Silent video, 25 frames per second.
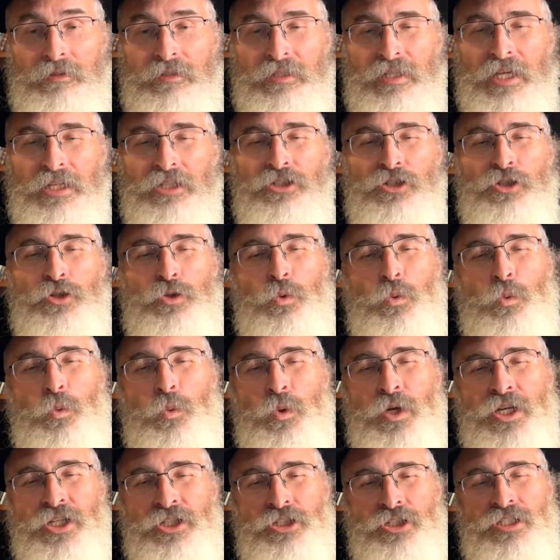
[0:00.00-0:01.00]
They just
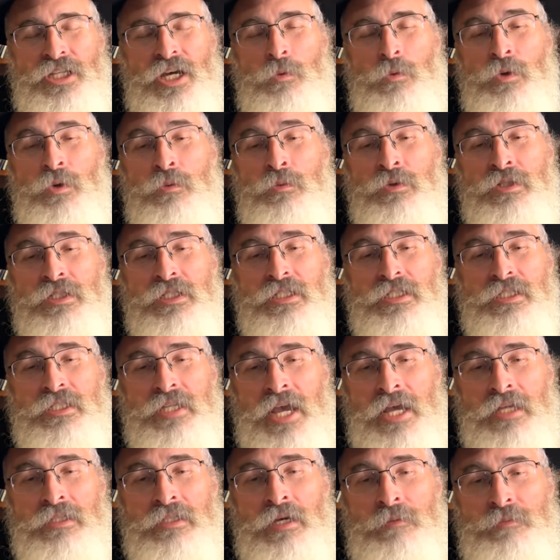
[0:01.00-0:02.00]
wish that we would
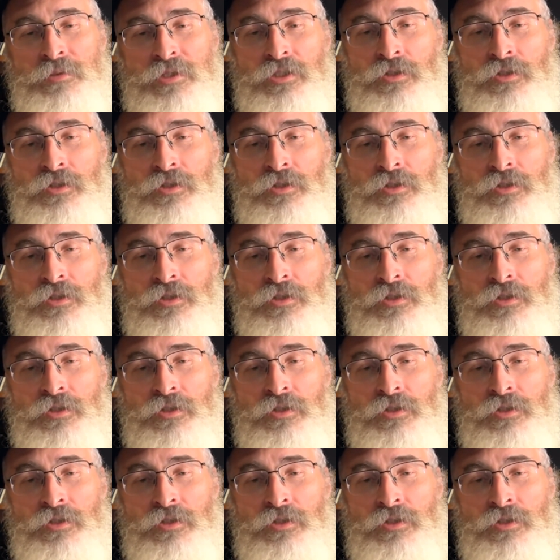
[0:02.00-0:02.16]
stand up